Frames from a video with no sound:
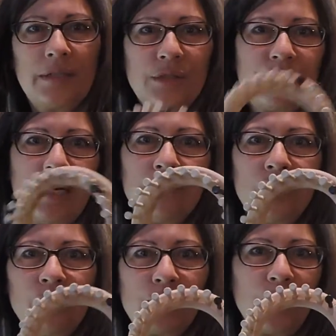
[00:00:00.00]
These round
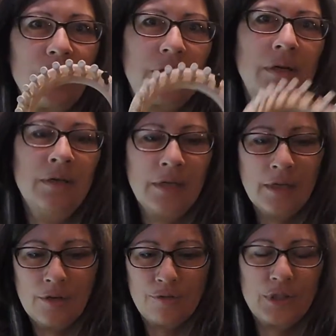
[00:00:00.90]
looms work
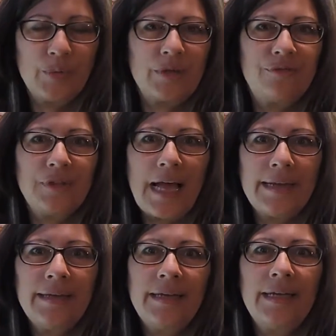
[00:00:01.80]
for doing
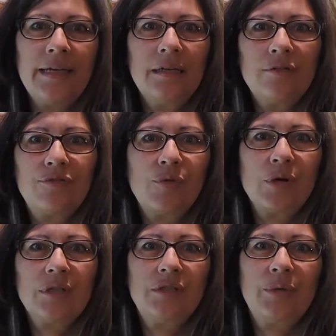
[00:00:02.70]
flat knitting,
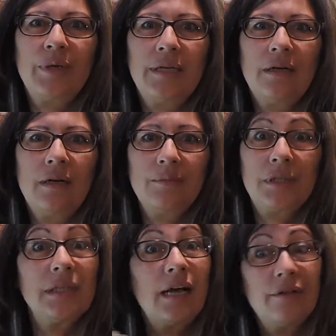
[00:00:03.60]
for doing
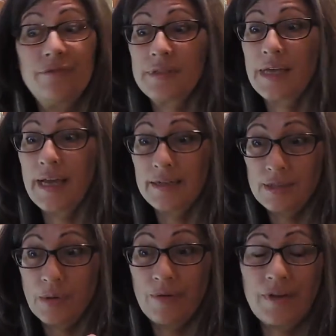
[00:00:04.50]
gloves, and
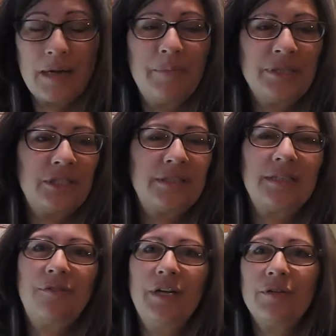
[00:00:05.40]
so I've got a bunch of
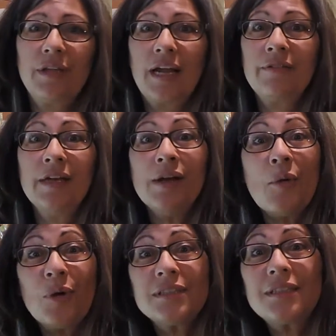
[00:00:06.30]
stuff here that I
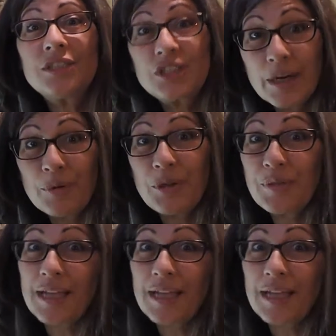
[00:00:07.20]
wanted to share with you.